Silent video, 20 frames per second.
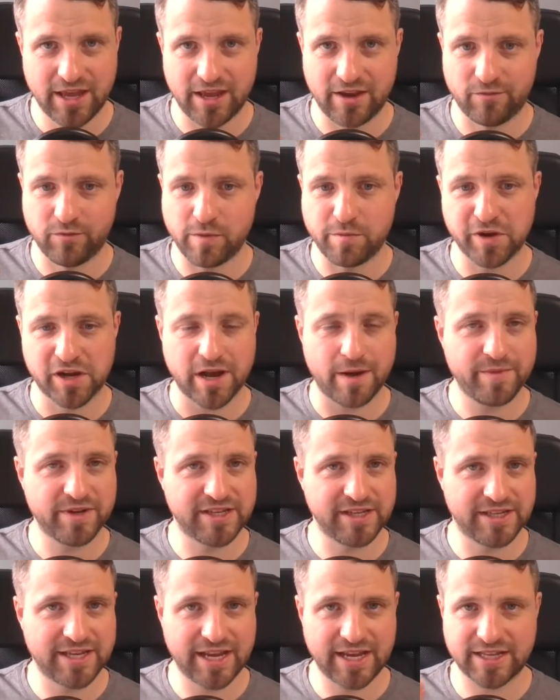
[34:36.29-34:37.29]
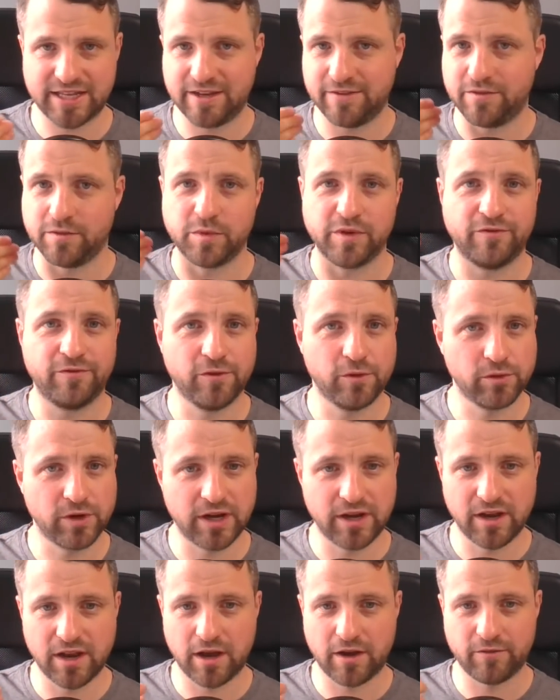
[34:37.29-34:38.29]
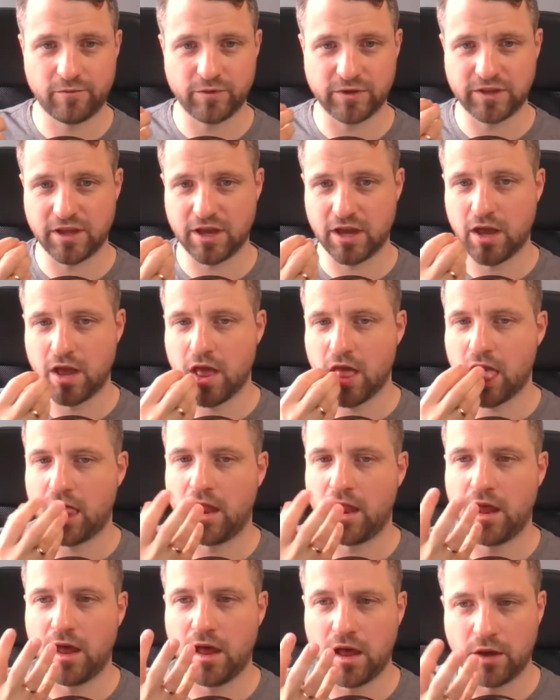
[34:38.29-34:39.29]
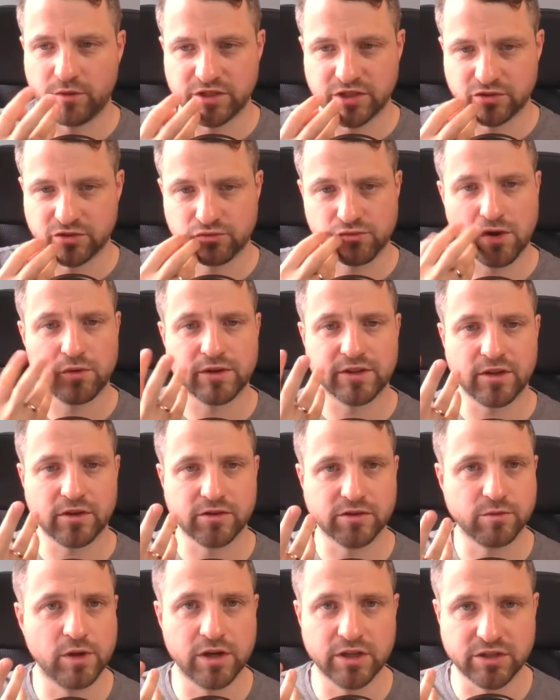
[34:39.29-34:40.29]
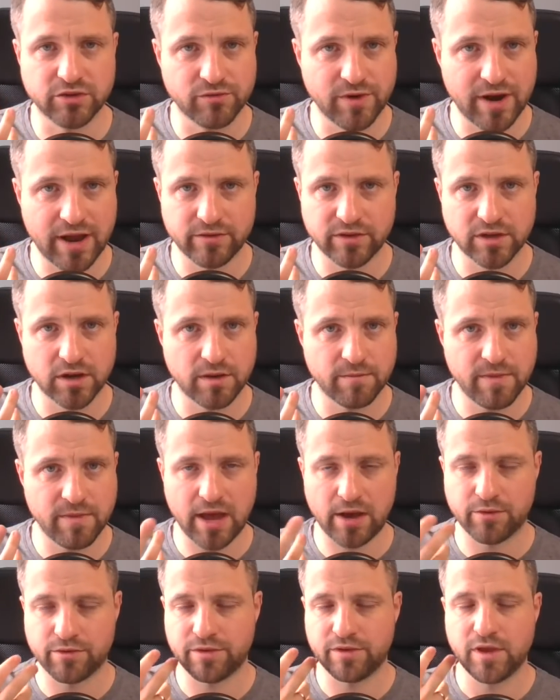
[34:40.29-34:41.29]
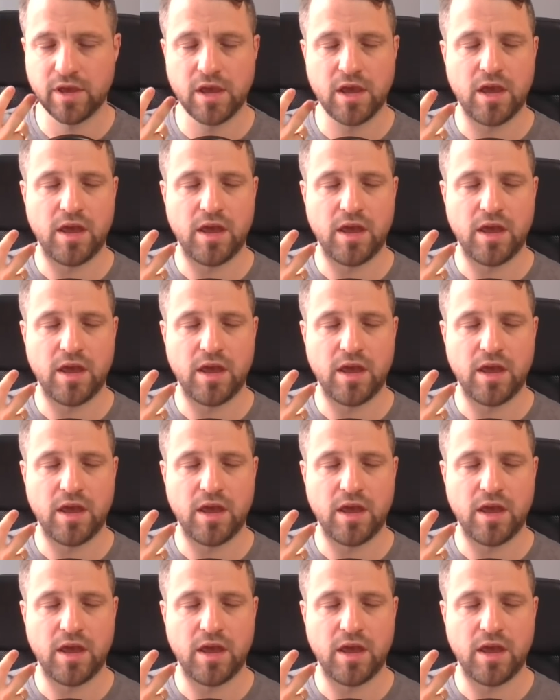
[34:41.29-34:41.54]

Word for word: If we become a detective and we fall in love with the, oh, we're just rolling those words around in our mouth,